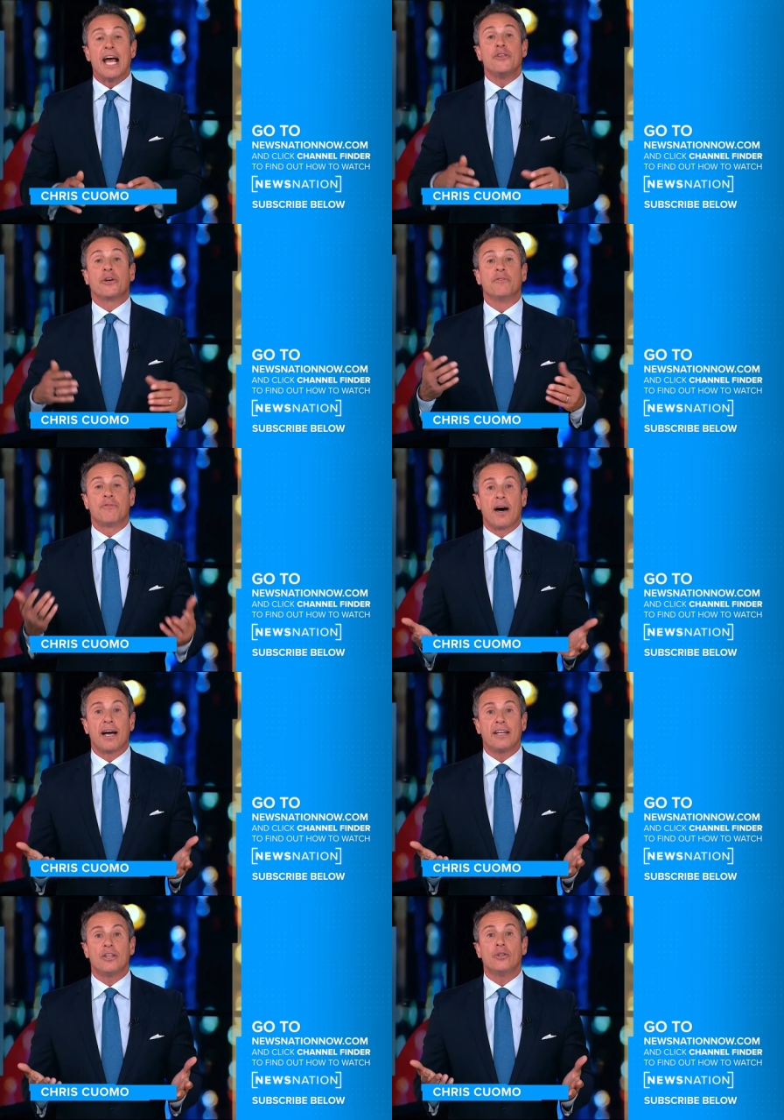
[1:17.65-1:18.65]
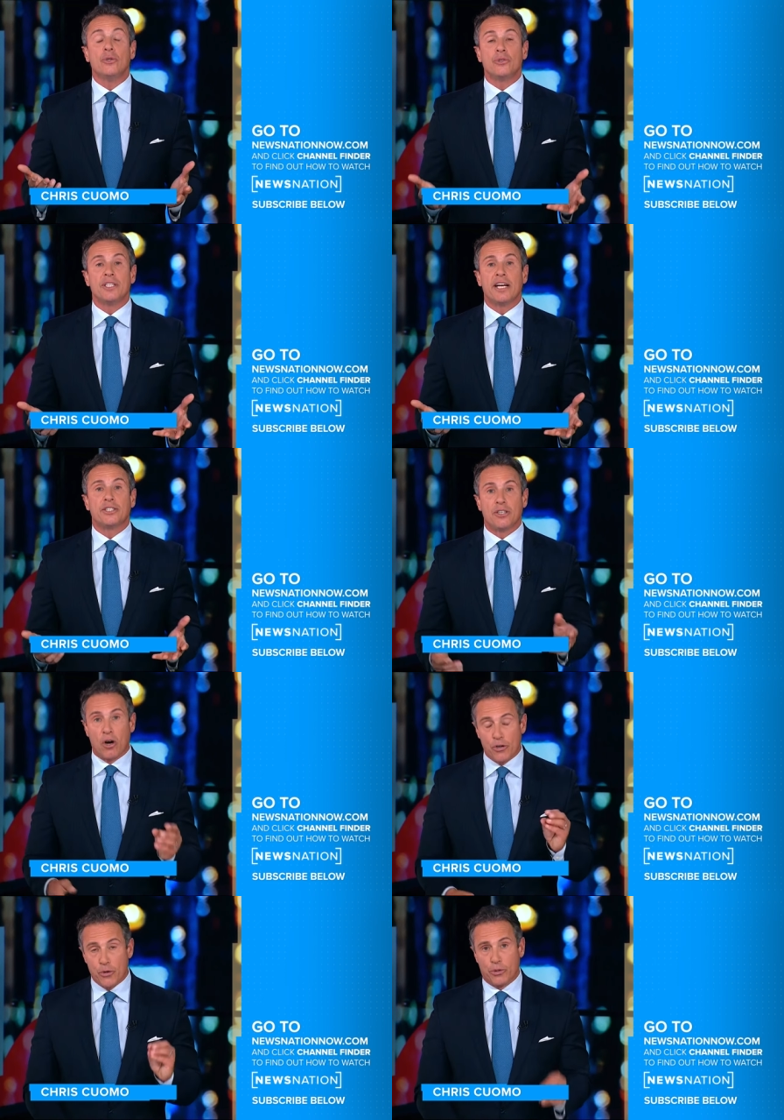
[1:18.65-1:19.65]
and you can find News Nation
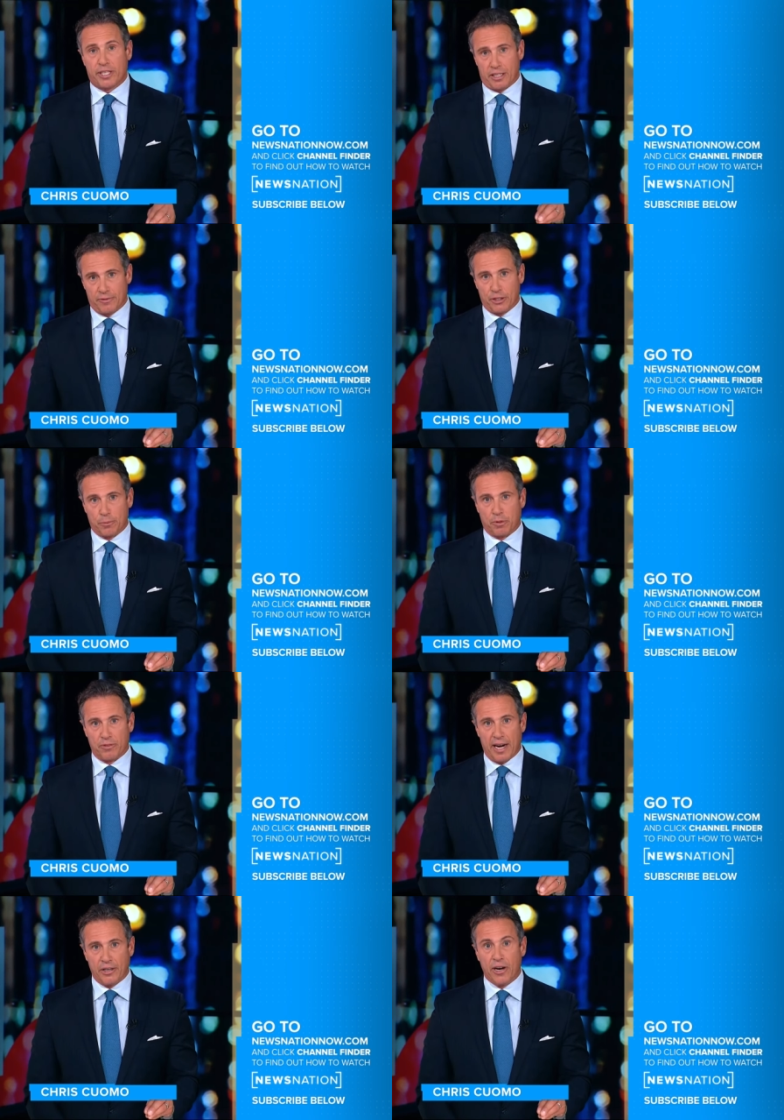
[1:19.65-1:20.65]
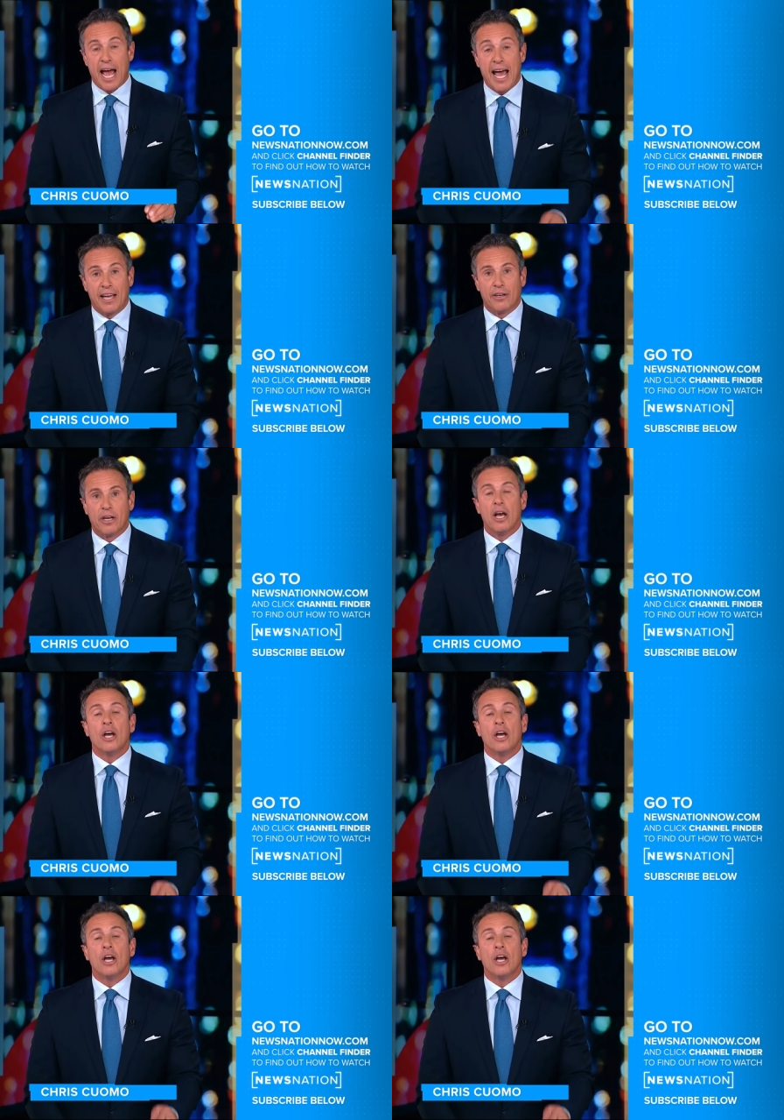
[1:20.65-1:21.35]
on your television provider. And